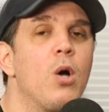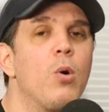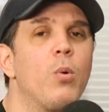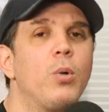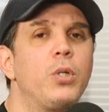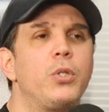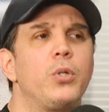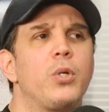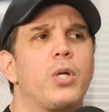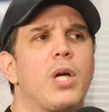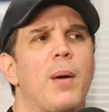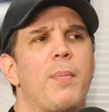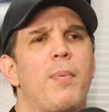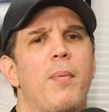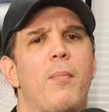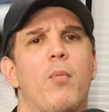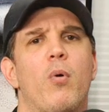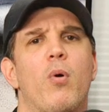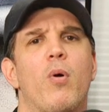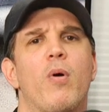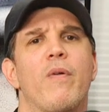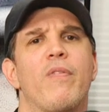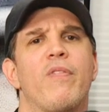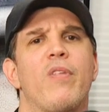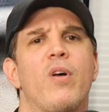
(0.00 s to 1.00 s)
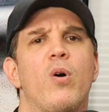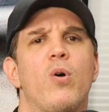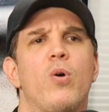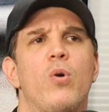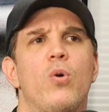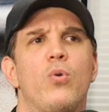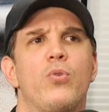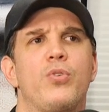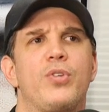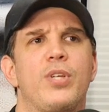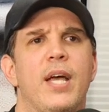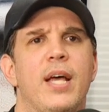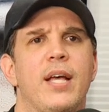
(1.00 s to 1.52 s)
We'll do a couple more of
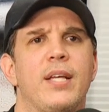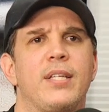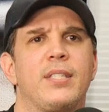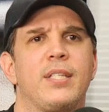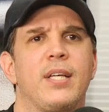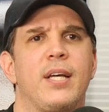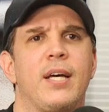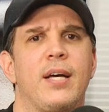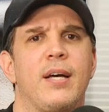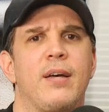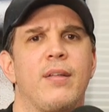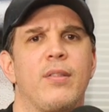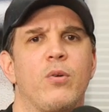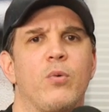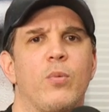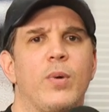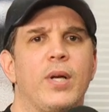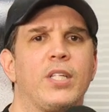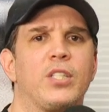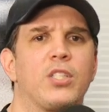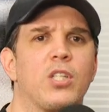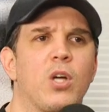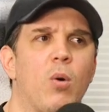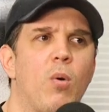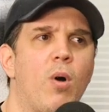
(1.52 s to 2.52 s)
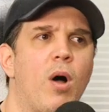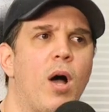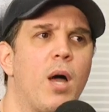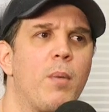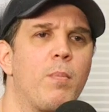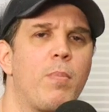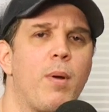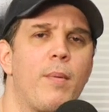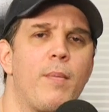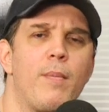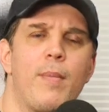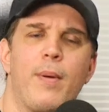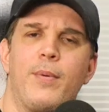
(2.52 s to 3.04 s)
those as the weeks go
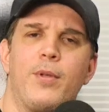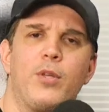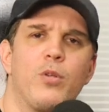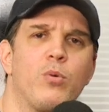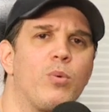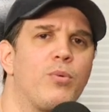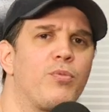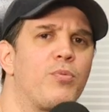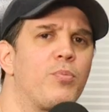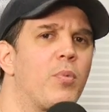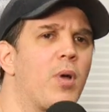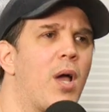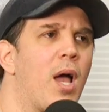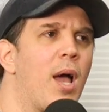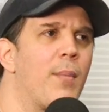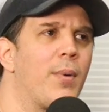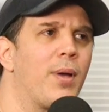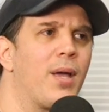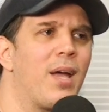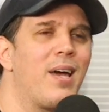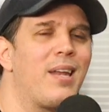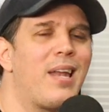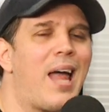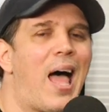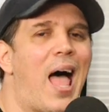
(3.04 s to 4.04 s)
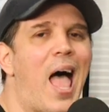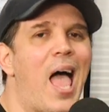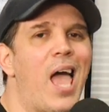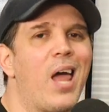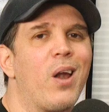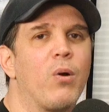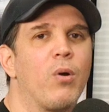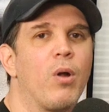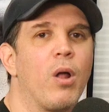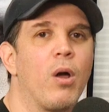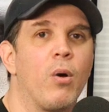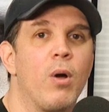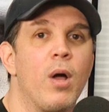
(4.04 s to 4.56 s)
on. Probably maybe do one from Comic-Con. I
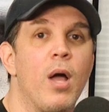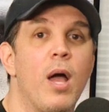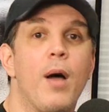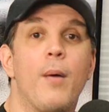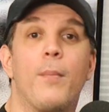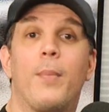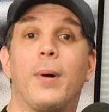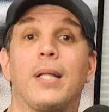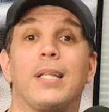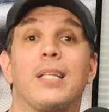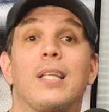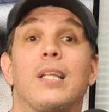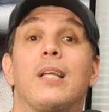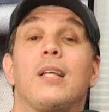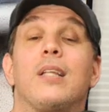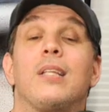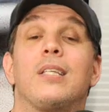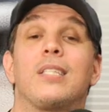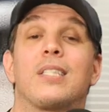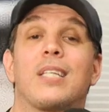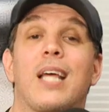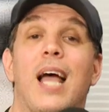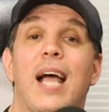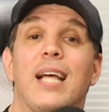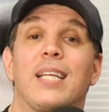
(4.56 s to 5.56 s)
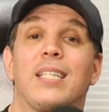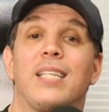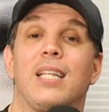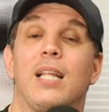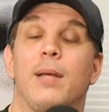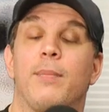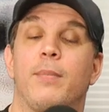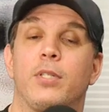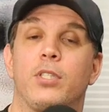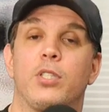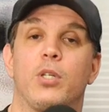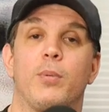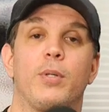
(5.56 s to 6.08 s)
don't know. But sky's the
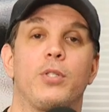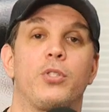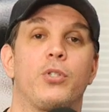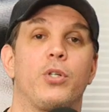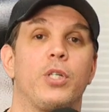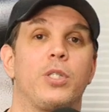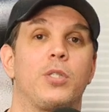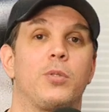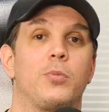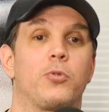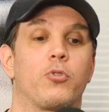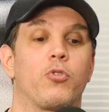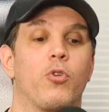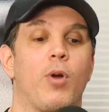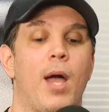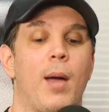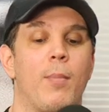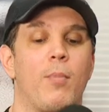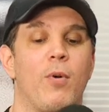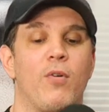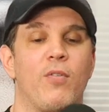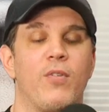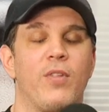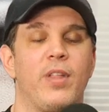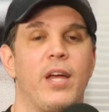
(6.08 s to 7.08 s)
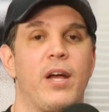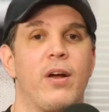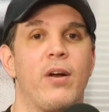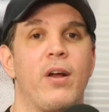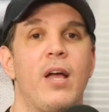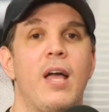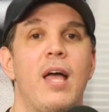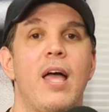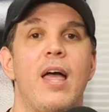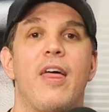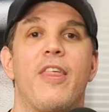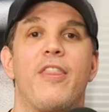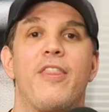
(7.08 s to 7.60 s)
limit, so make sure you subscribe over there.
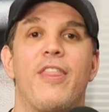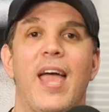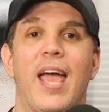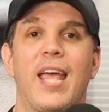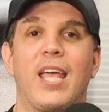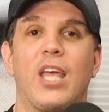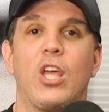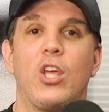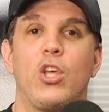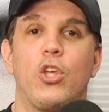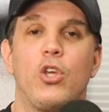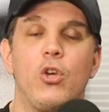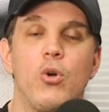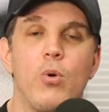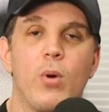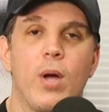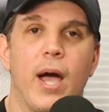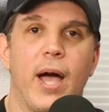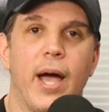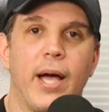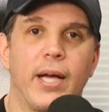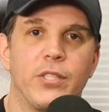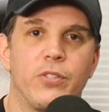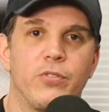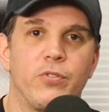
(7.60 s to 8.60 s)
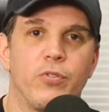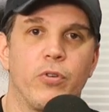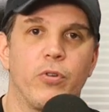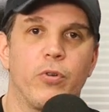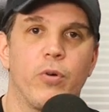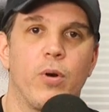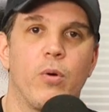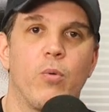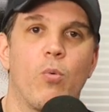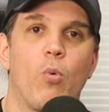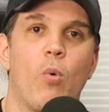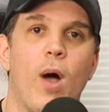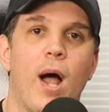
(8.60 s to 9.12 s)
Thank you guys
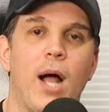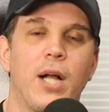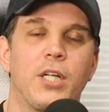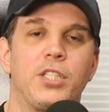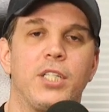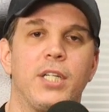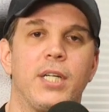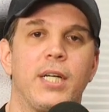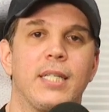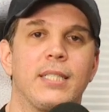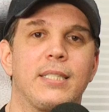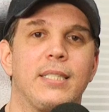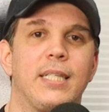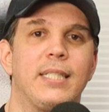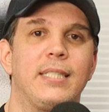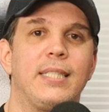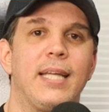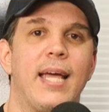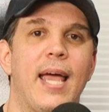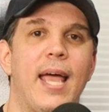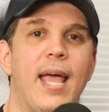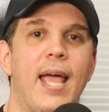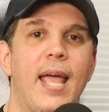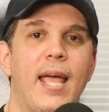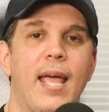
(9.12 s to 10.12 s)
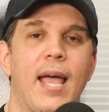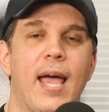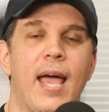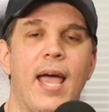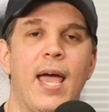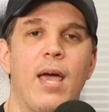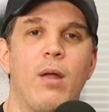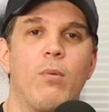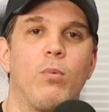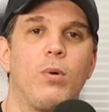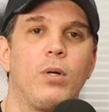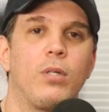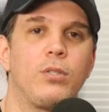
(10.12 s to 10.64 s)
for watching today,
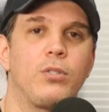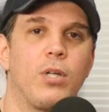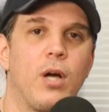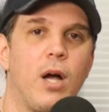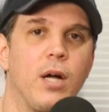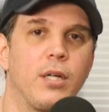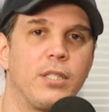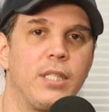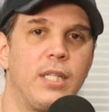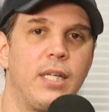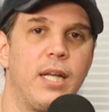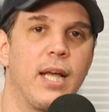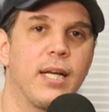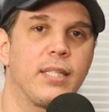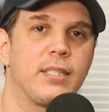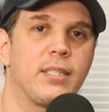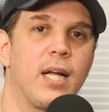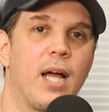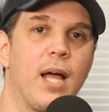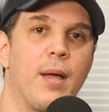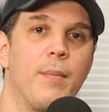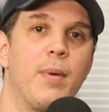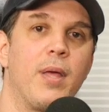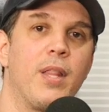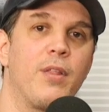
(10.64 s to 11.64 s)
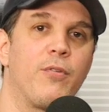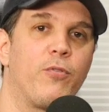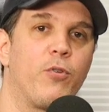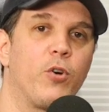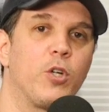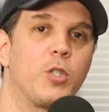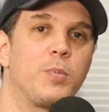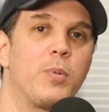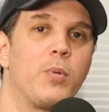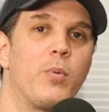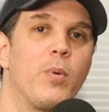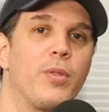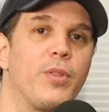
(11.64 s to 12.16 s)
and we'll talk to you next time. May the
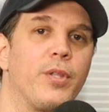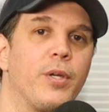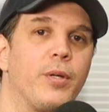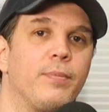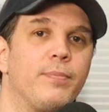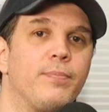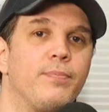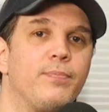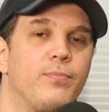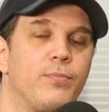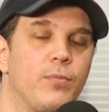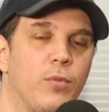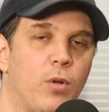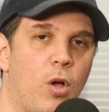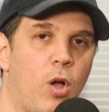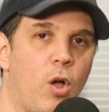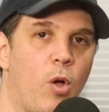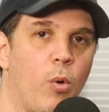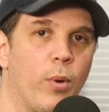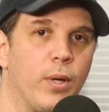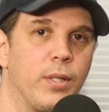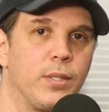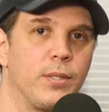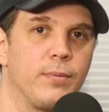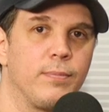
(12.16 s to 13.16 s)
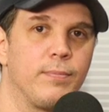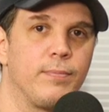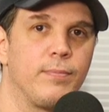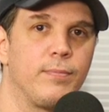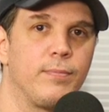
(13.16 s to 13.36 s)
Force be with you, always.